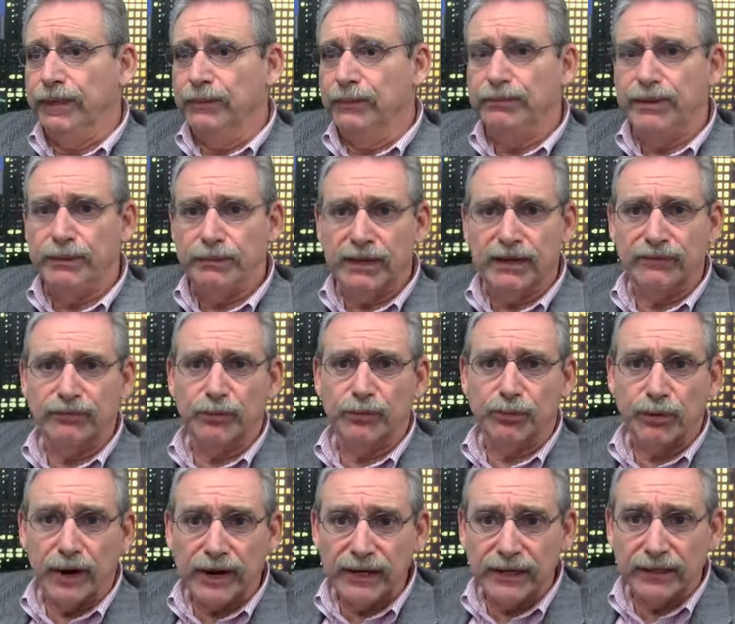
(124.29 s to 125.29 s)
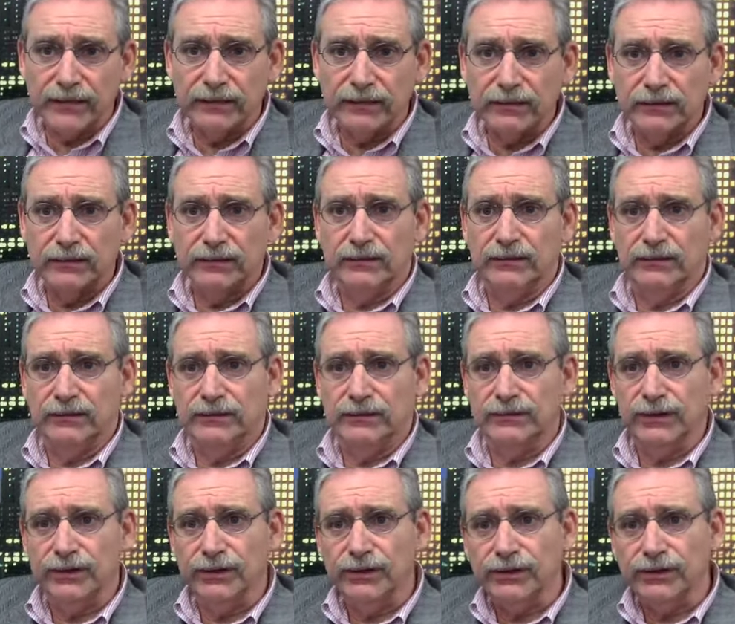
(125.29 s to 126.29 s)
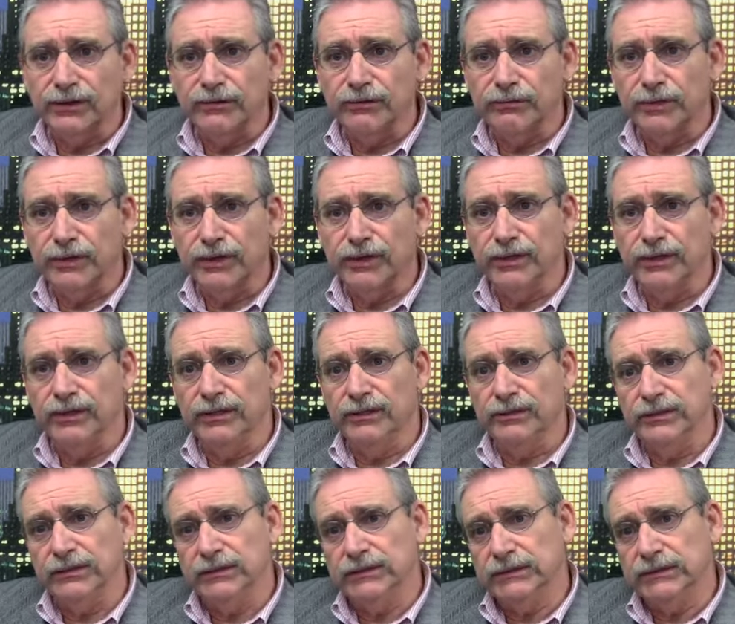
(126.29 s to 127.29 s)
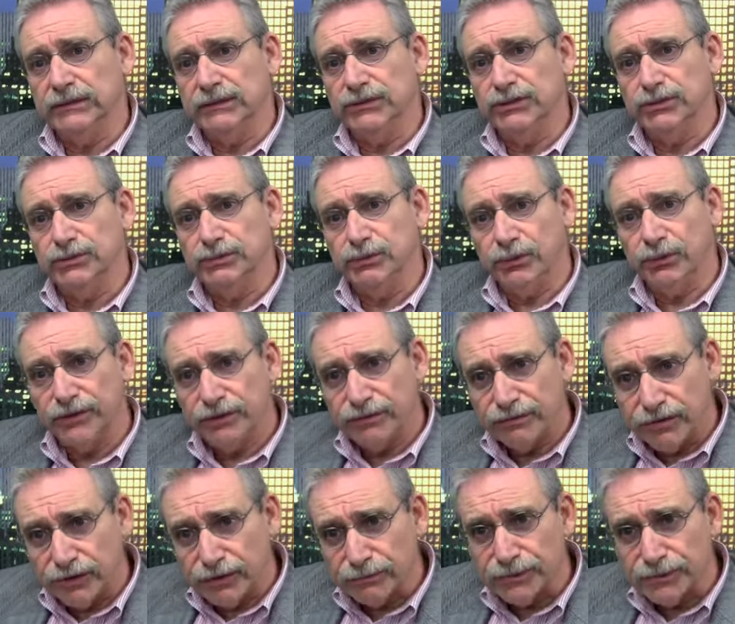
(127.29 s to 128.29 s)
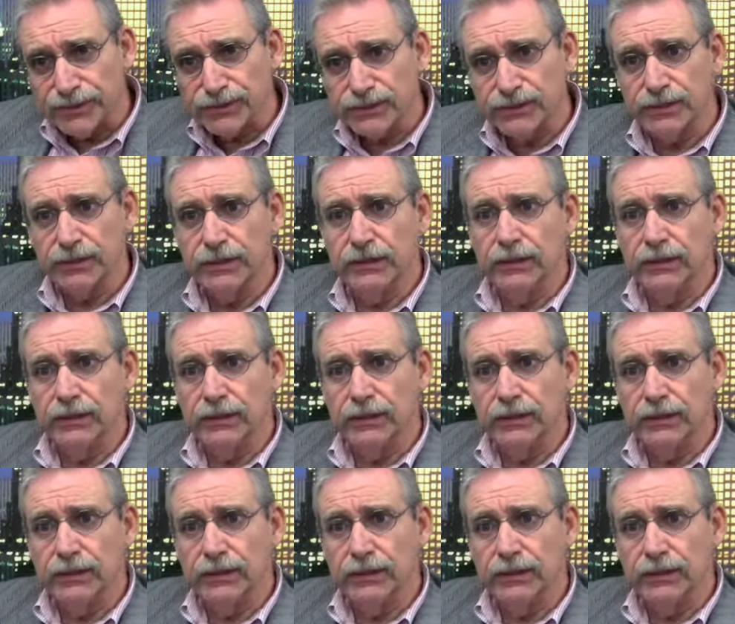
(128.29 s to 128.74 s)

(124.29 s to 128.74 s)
People have the right to earn enough money to support their families.